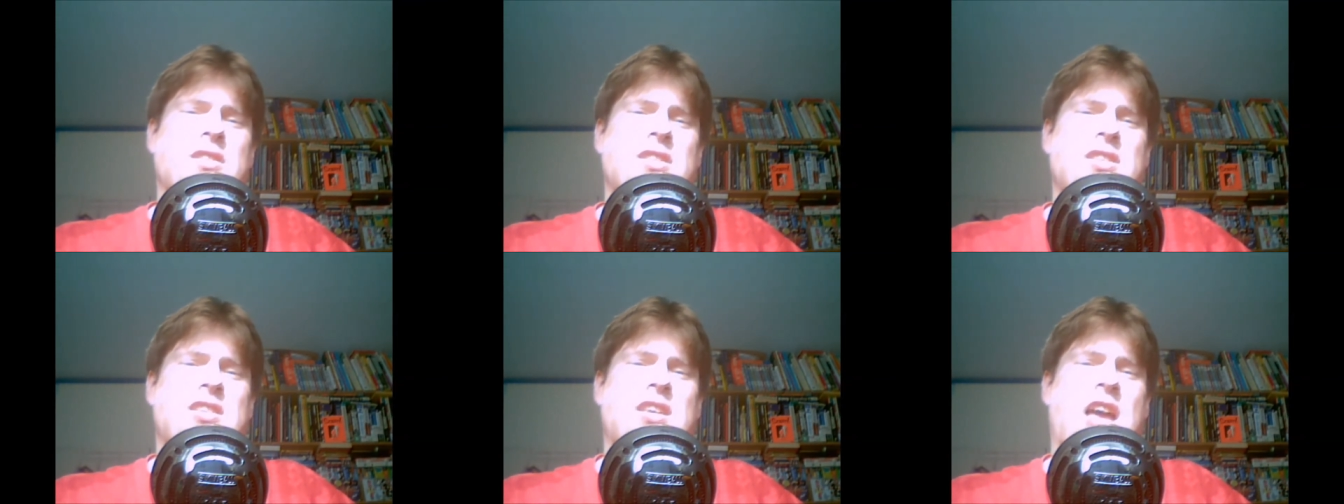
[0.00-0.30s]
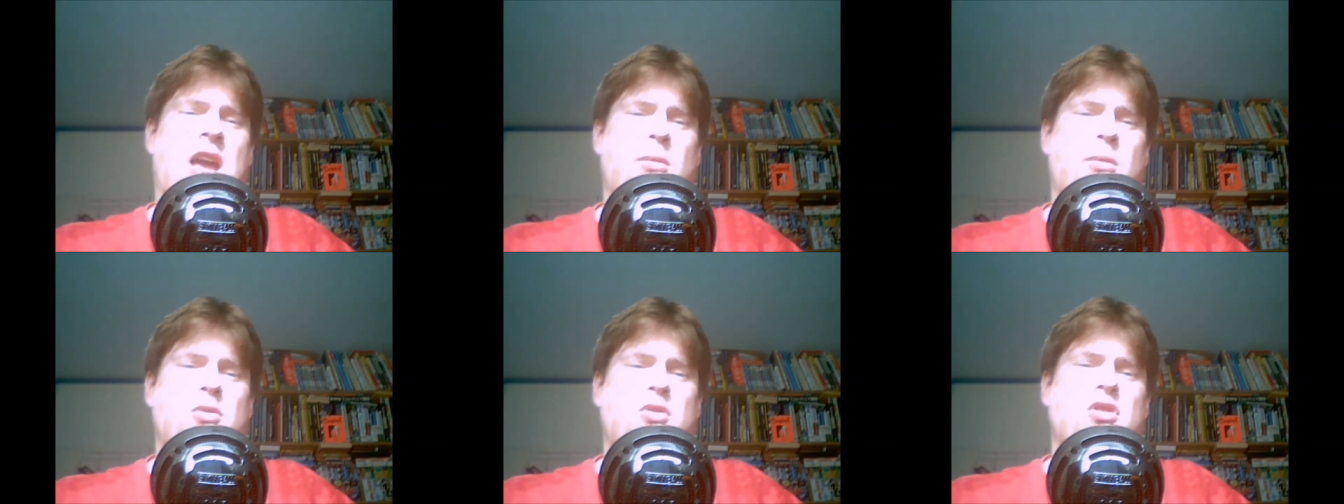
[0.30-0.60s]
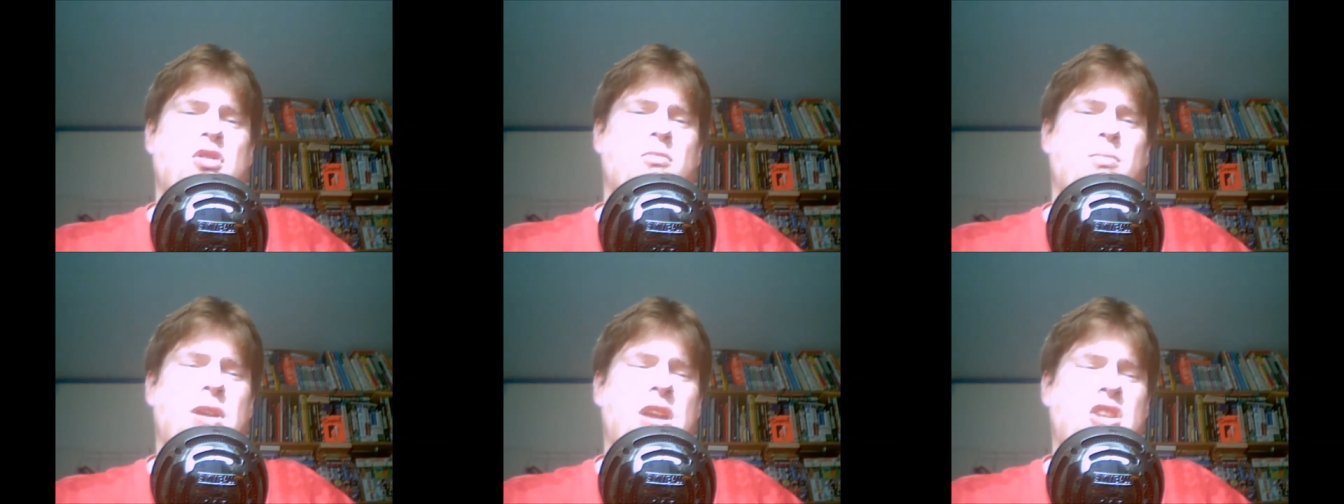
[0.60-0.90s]
this game
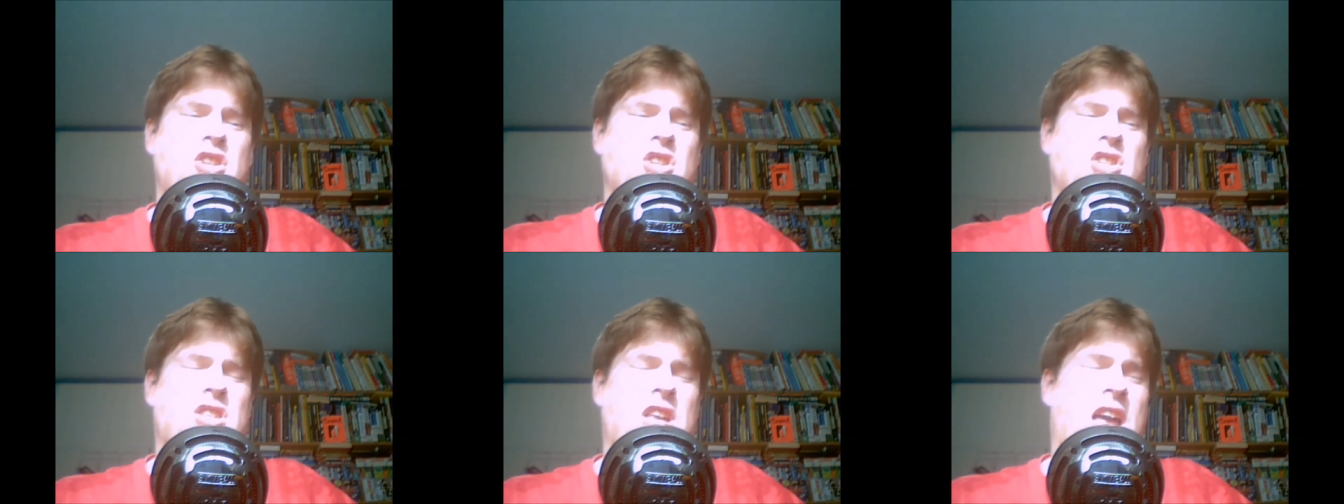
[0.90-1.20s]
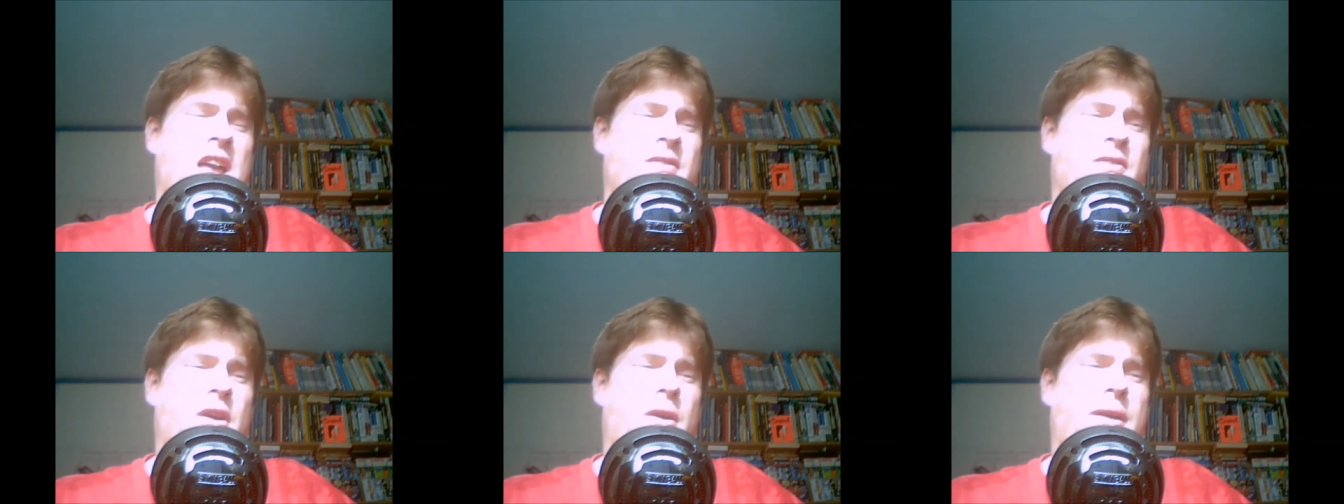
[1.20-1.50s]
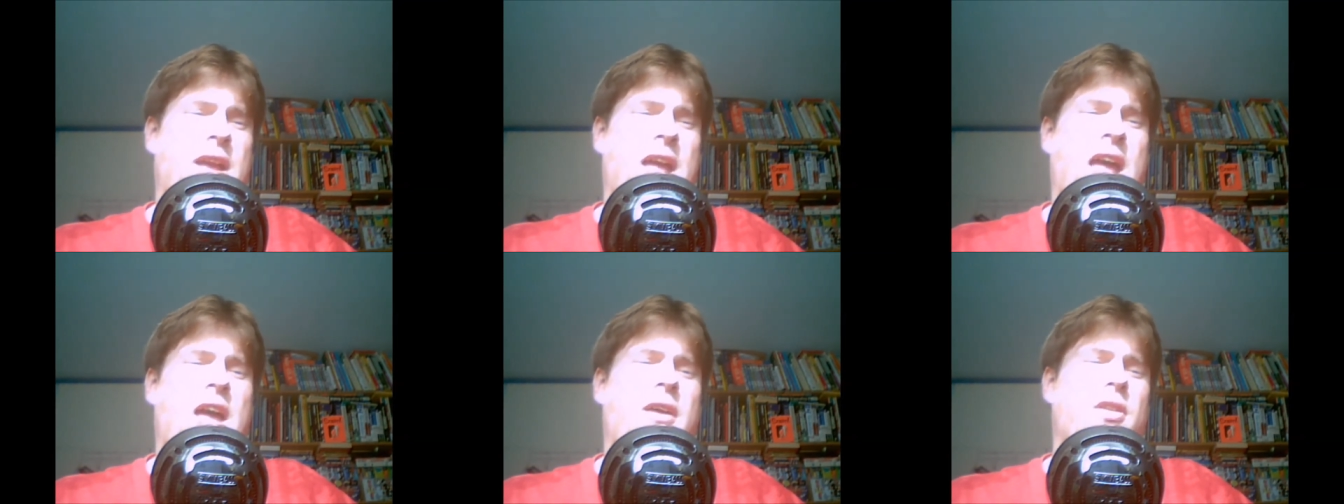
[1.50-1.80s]
to be just a
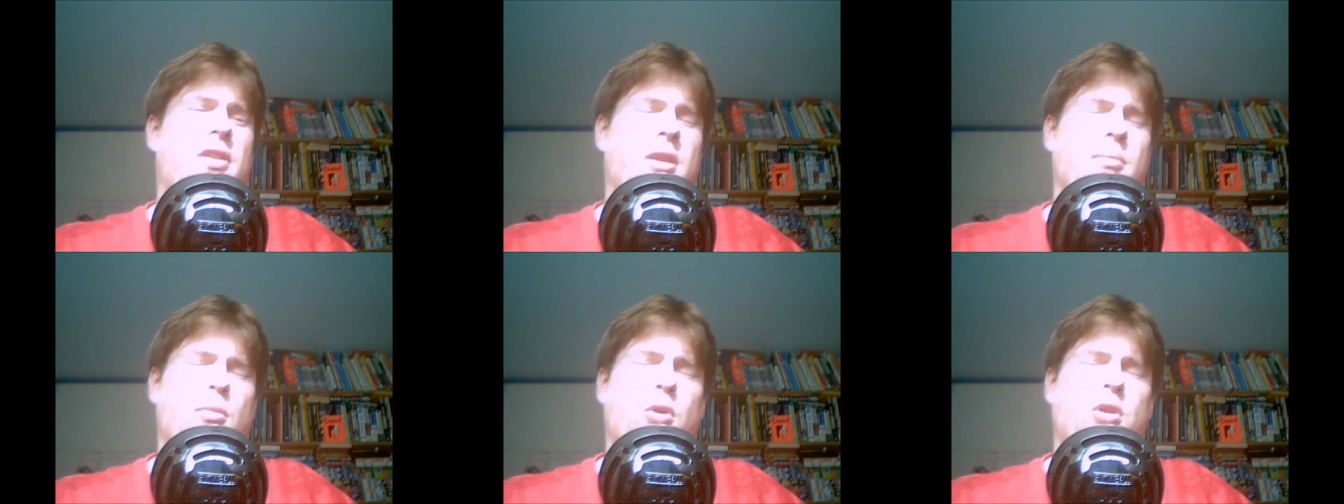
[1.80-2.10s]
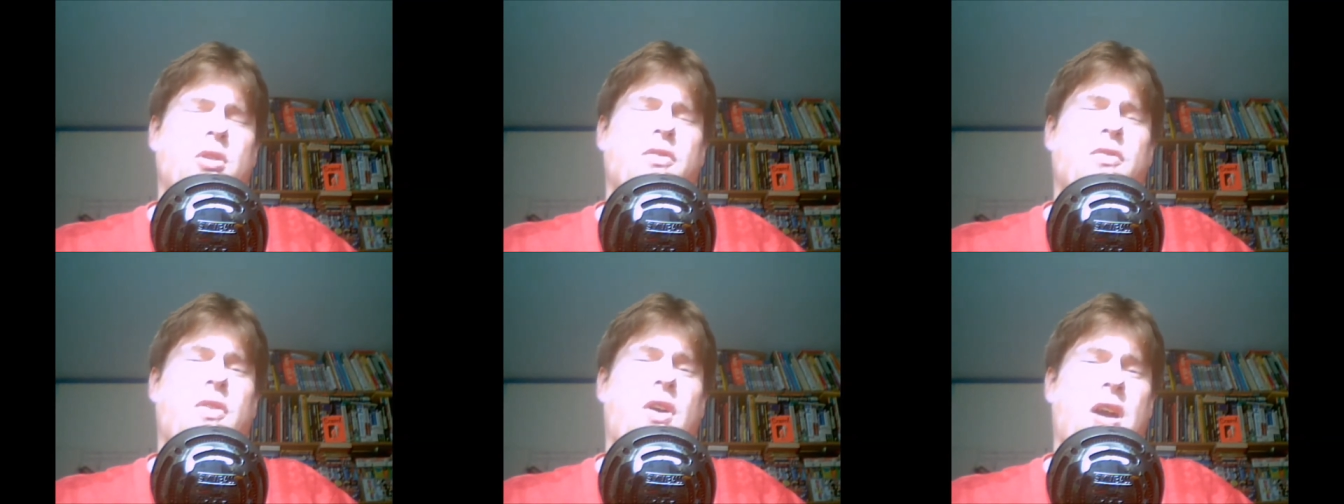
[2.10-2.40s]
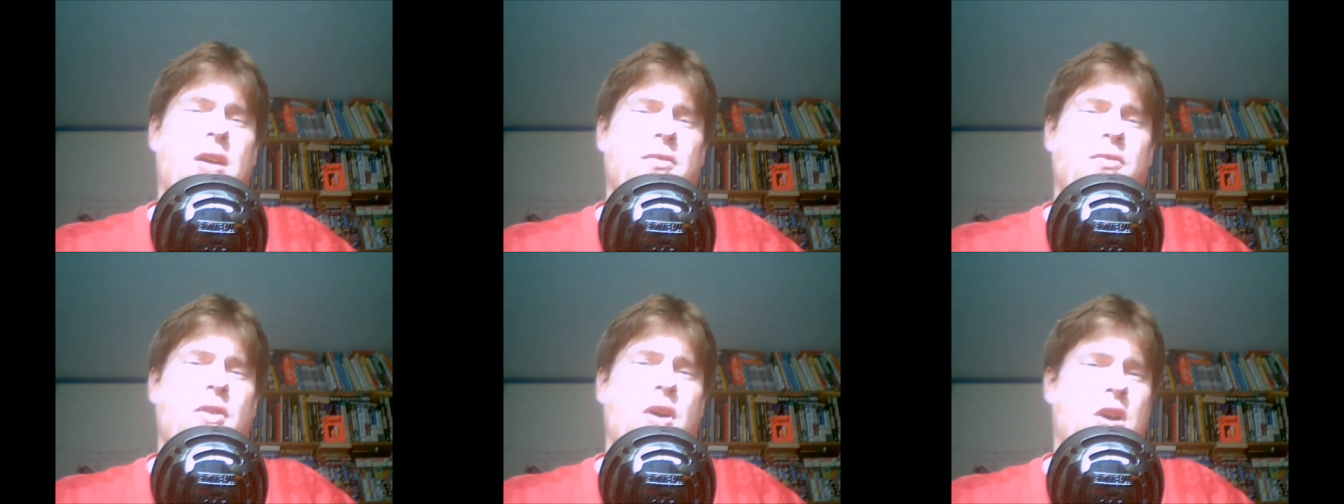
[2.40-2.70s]
very heavily
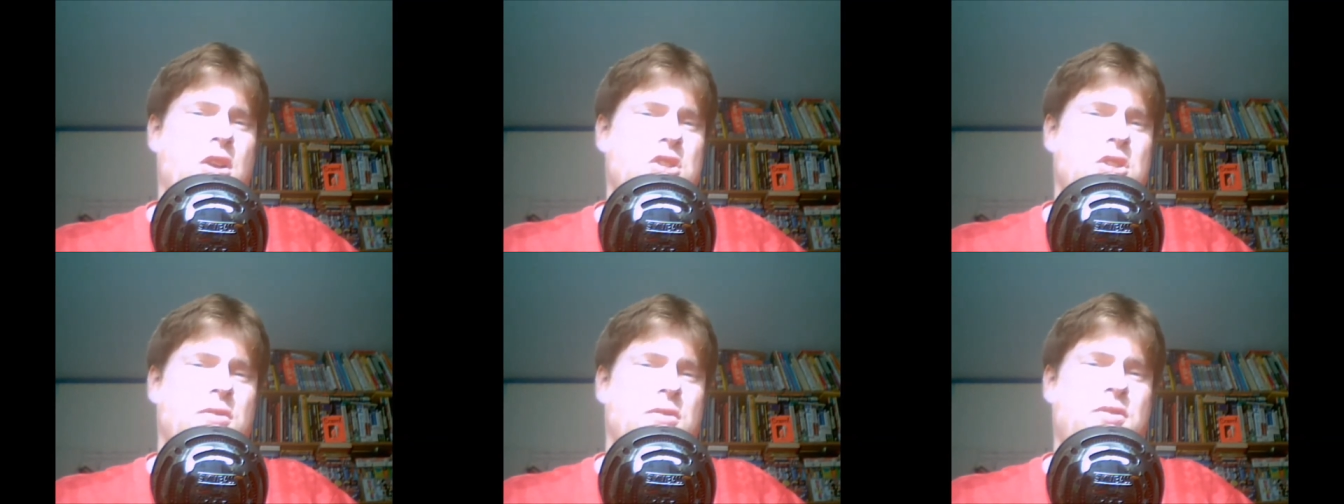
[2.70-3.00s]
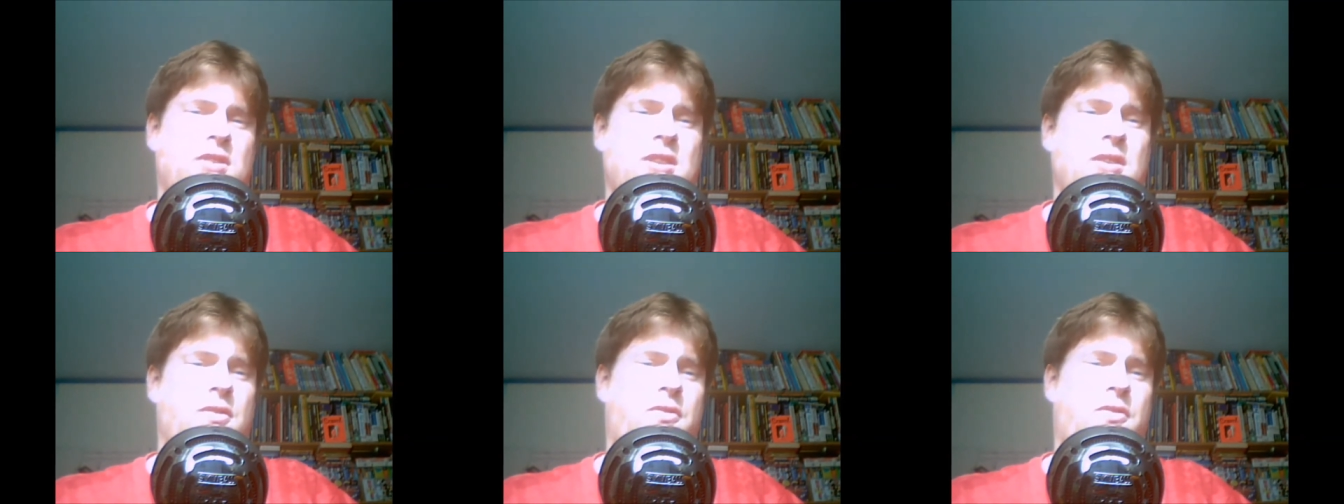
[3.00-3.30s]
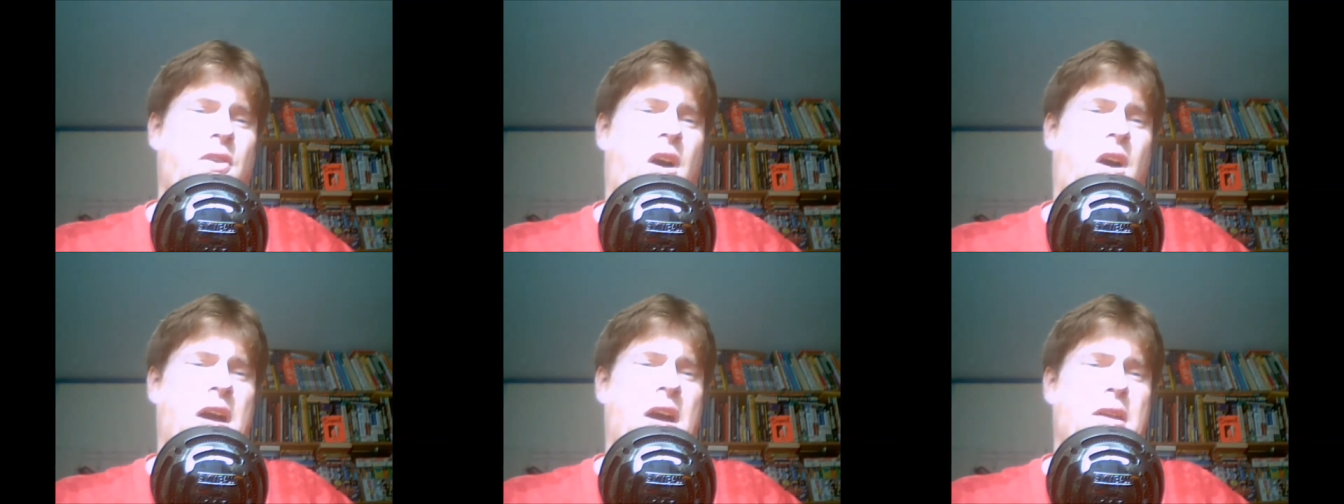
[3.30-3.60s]
modified version of Civ
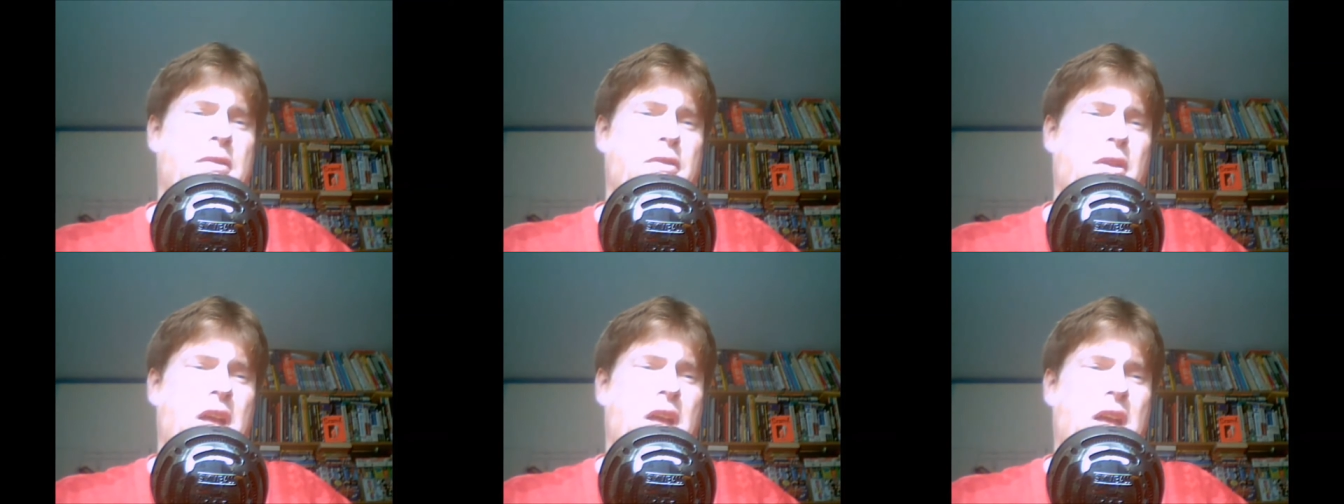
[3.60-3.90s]
5.